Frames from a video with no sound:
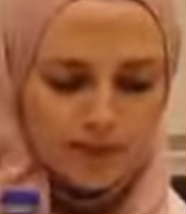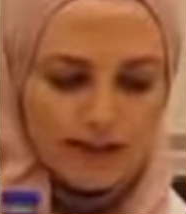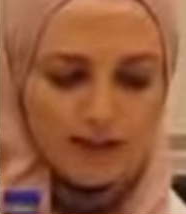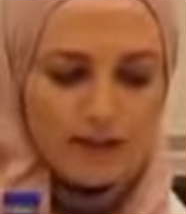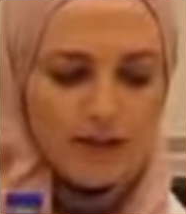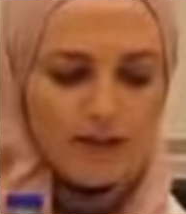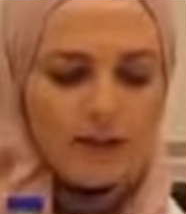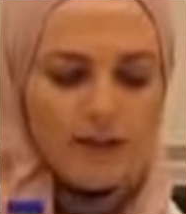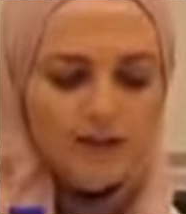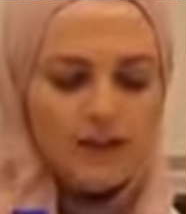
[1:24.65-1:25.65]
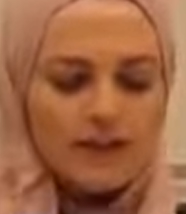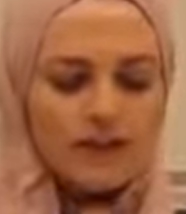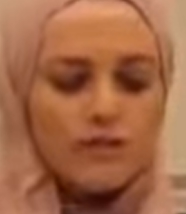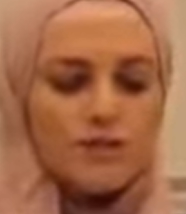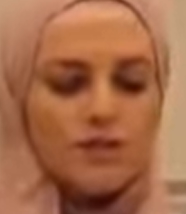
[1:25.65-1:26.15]
Now, we know that
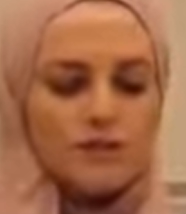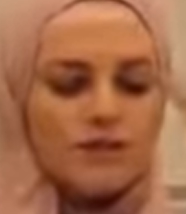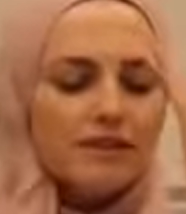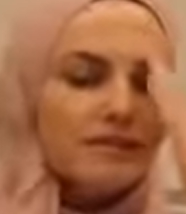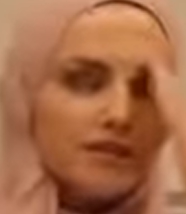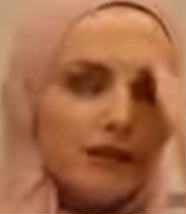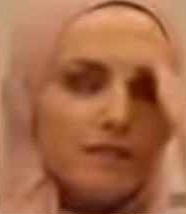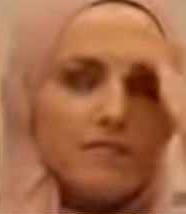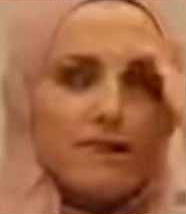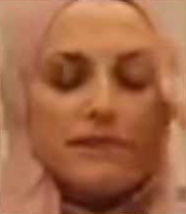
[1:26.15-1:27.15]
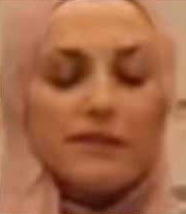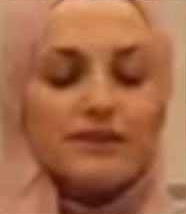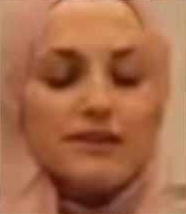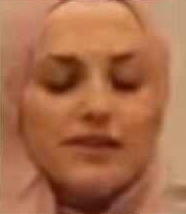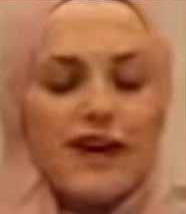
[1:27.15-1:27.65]
conversion produces a mix
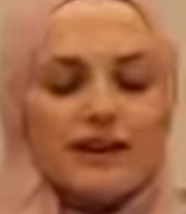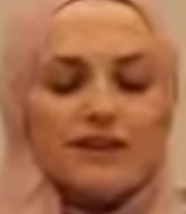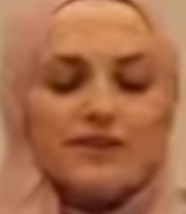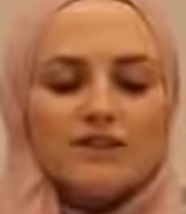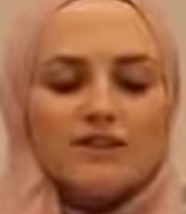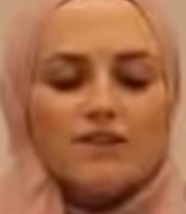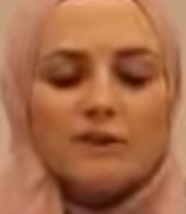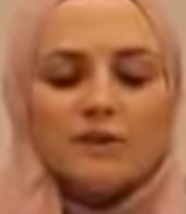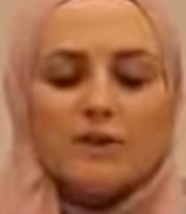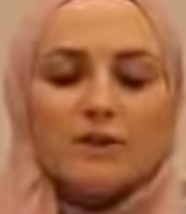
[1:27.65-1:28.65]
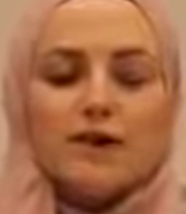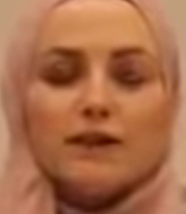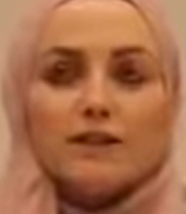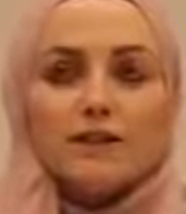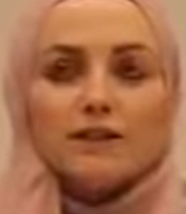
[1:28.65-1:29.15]
of reactions in people
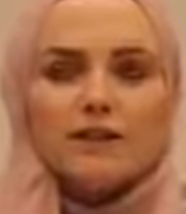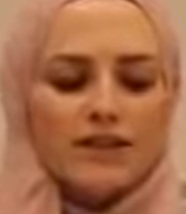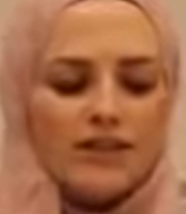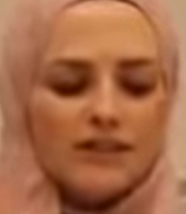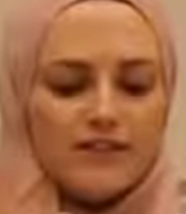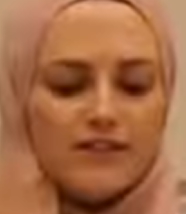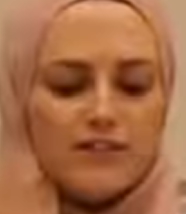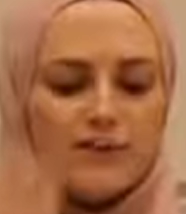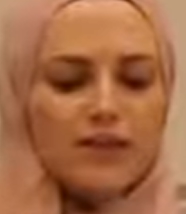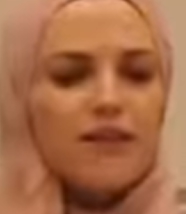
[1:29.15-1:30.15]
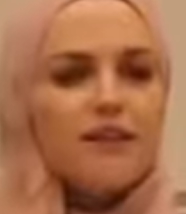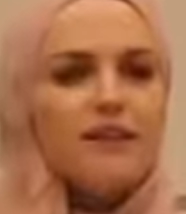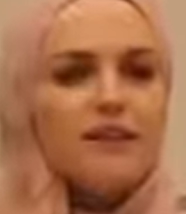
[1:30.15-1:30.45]
around us, fear, suspicion,